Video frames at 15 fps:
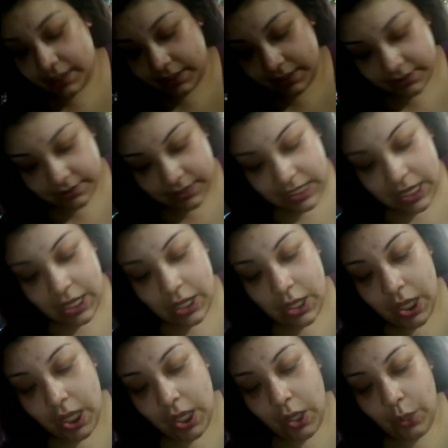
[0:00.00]
is
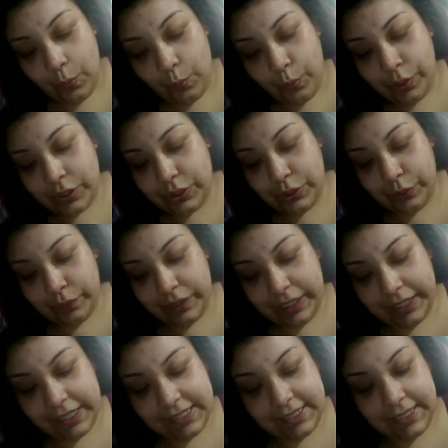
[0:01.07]
what do you
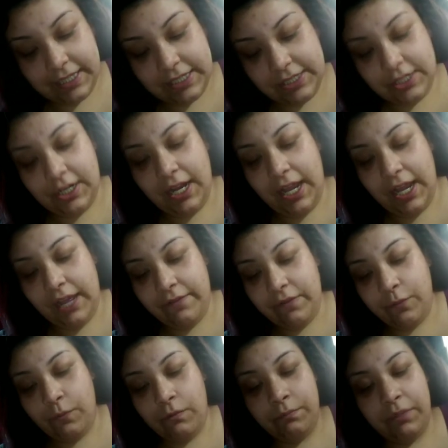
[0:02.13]
think is easier,
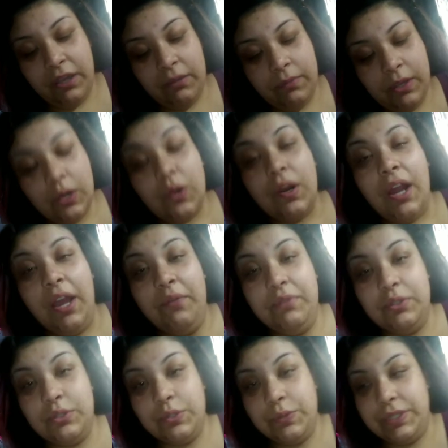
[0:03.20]
having one baby or
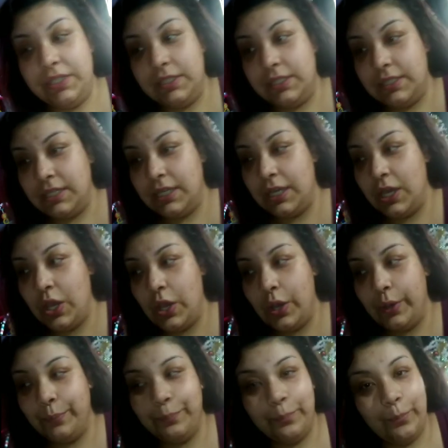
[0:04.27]
having twins?
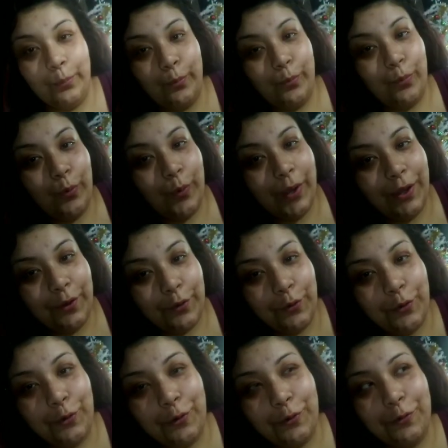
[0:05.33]

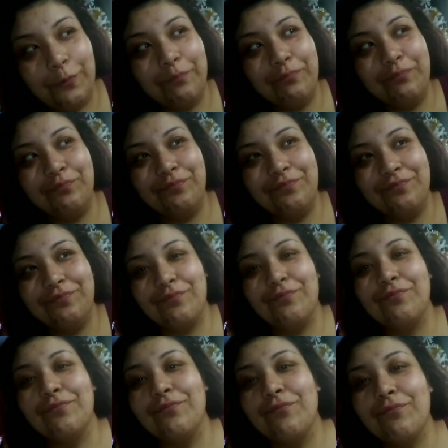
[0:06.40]
Well,
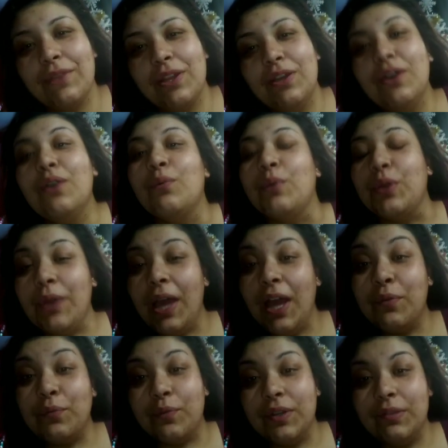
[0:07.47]
when you
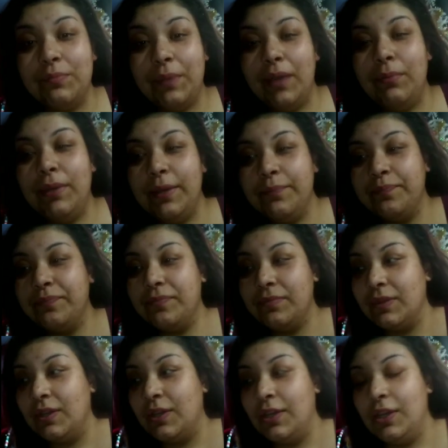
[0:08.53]
have one baby,
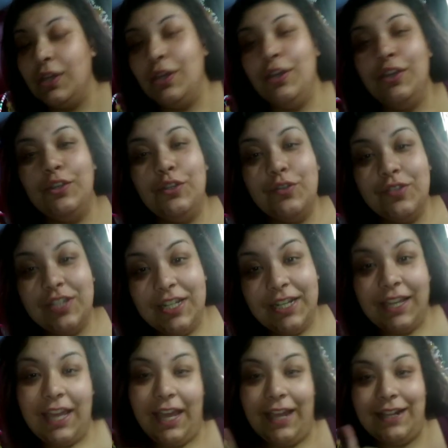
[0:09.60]
you
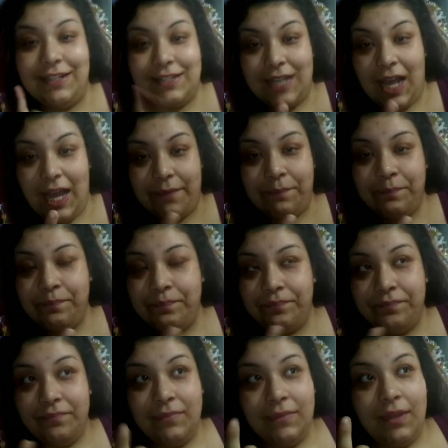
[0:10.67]
dedicate time,
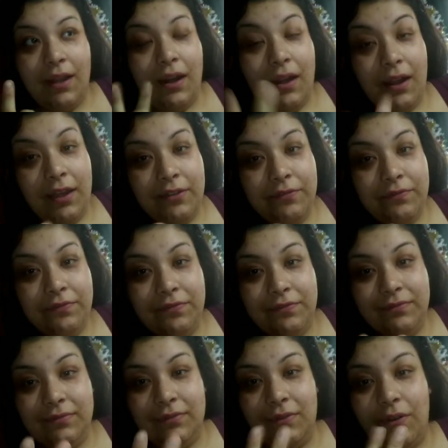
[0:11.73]
love,
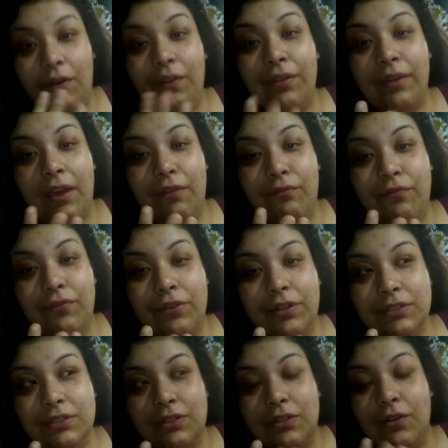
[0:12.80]
all the
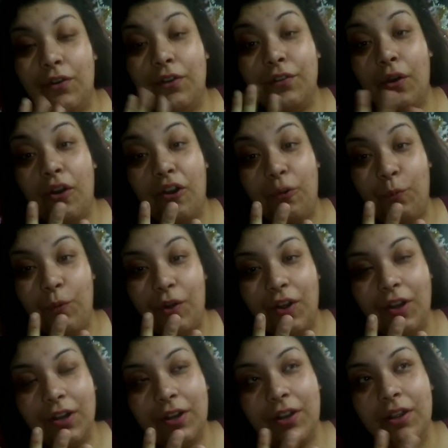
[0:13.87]
effort, all the hard
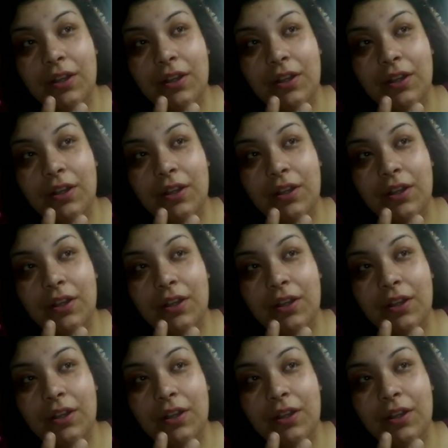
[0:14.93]
work.